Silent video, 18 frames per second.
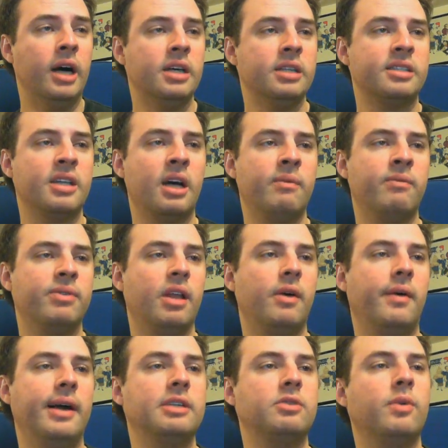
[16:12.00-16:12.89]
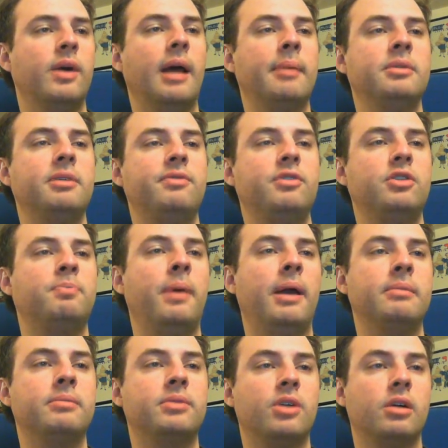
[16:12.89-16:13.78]
Subflow asks, what happens if you
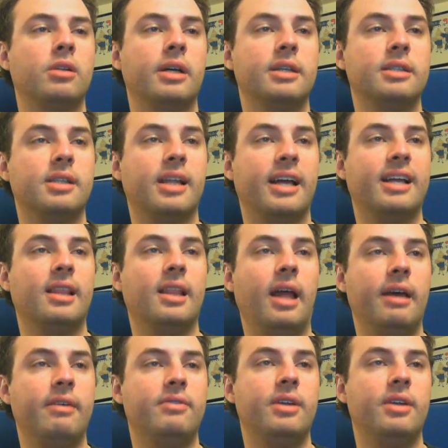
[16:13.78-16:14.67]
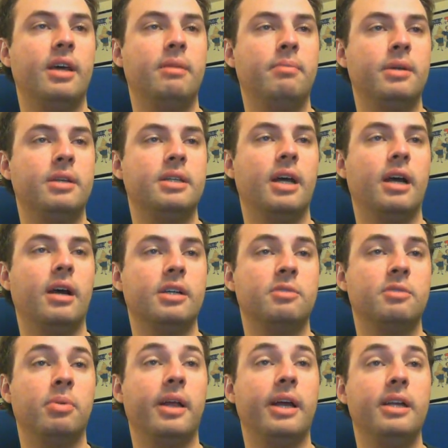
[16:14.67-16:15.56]
spam Zerglings like Life did, but Terran is
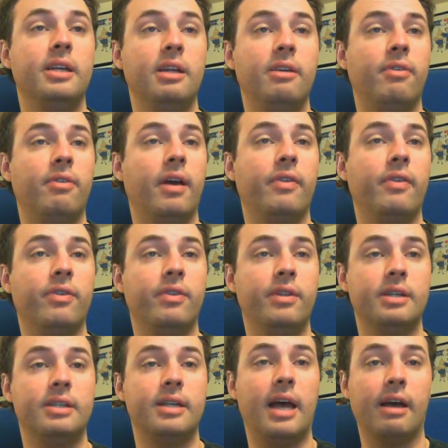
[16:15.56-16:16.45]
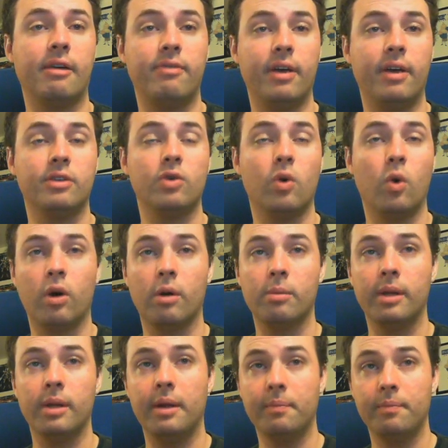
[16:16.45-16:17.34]
playing defense and the attack fails
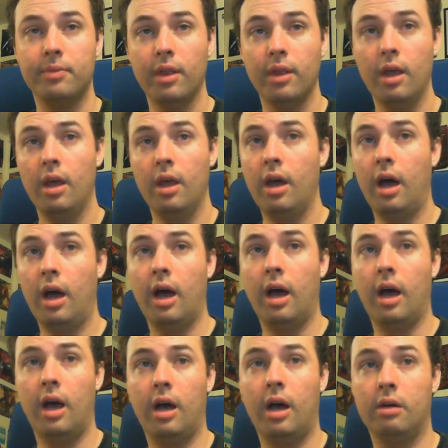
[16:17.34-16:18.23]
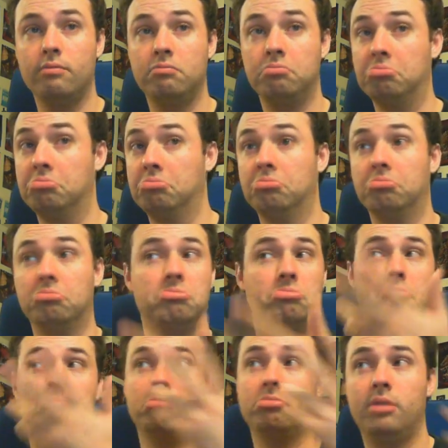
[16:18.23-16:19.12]
horribly? That
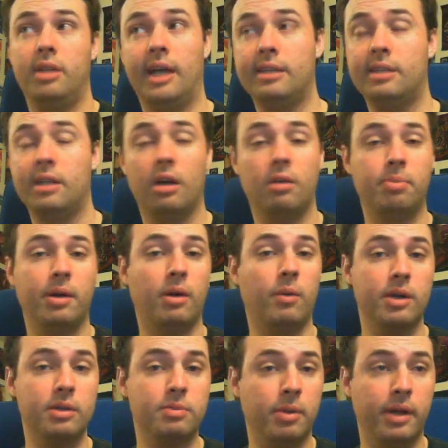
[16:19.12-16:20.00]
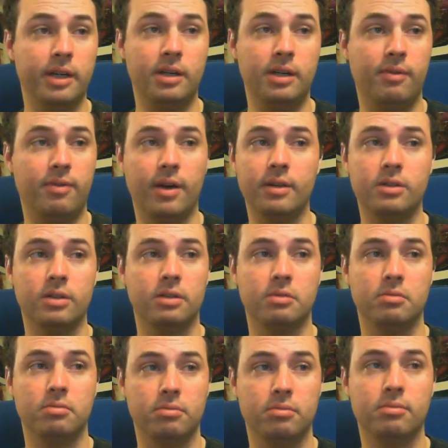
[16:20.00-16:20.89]
Terran player was playing defense.
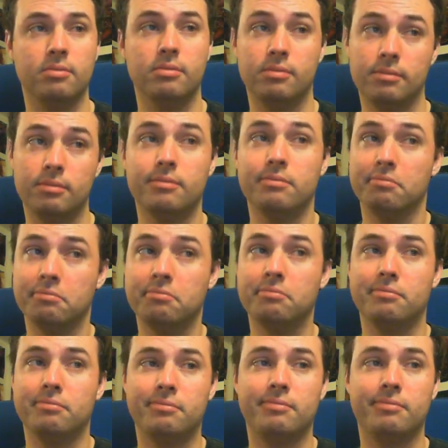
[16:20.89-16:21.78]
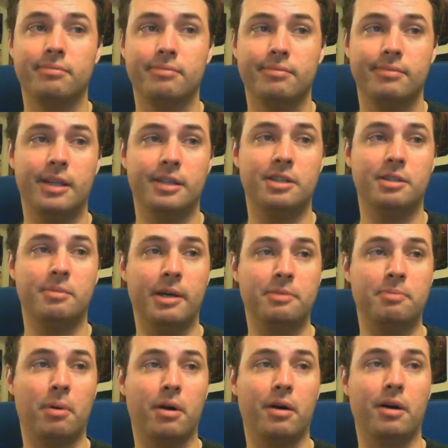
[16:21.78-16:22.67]
That's the
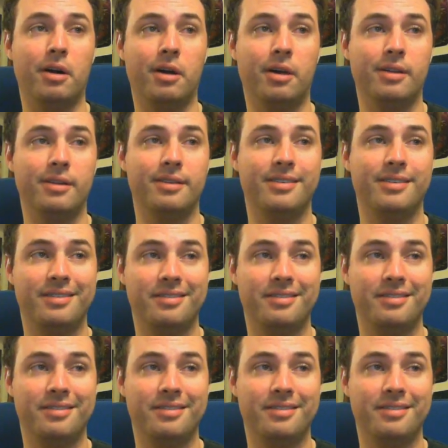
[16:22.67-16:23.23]
best part of all.